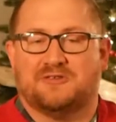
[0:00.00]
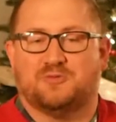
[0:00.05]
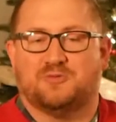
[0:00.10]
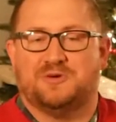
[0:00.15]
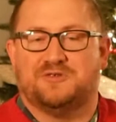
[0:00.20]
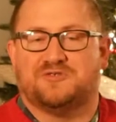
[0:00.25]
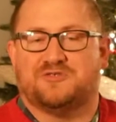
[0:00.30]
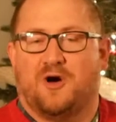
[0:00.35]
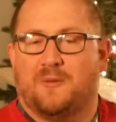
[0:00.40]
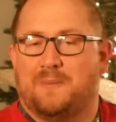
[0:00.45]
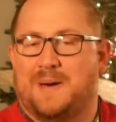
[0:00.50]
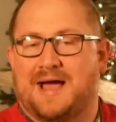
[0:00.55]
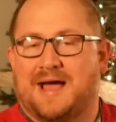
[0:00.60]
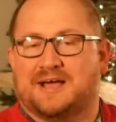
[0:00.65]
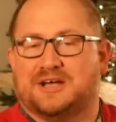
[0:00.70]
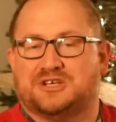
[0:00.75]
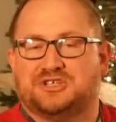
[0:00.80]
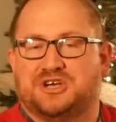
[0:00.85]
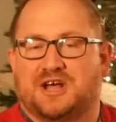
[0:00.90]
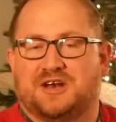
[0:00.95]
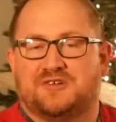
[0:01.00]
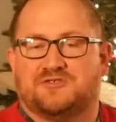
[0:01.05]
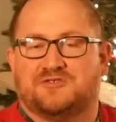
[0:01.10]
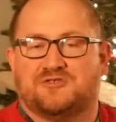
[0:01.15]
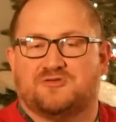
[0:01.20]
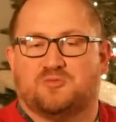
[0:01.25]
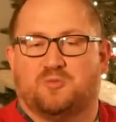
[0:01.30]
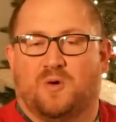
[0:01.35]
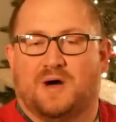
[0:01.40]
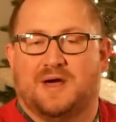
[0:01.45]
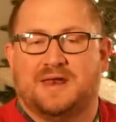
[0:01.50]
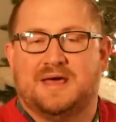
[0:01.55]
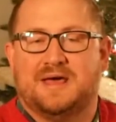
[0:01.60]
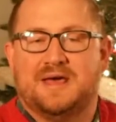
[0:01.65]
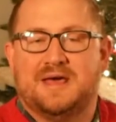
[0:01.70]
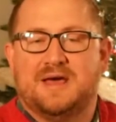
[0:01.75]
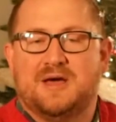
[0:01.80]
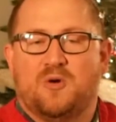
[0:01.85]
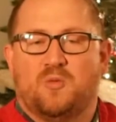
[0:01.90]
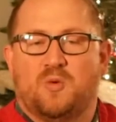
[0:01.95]
As we saw back in Genesis 1,
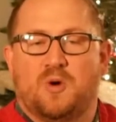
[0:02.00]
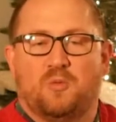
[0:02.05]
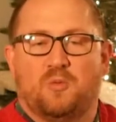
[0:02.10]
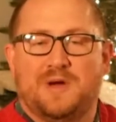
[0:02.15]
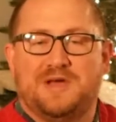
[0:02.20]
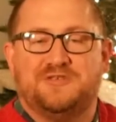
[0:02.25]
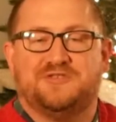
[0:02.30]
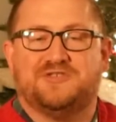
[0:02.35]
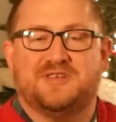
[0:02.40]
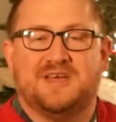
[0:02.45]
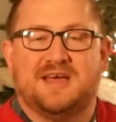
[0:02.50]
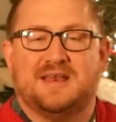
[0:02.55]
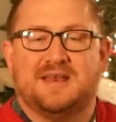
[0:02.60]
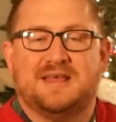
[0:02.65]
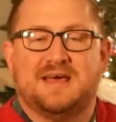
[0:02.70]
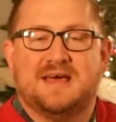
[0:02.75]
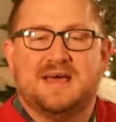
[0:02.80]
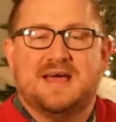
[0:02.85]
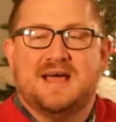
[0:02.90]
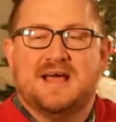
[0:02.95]
when we sin,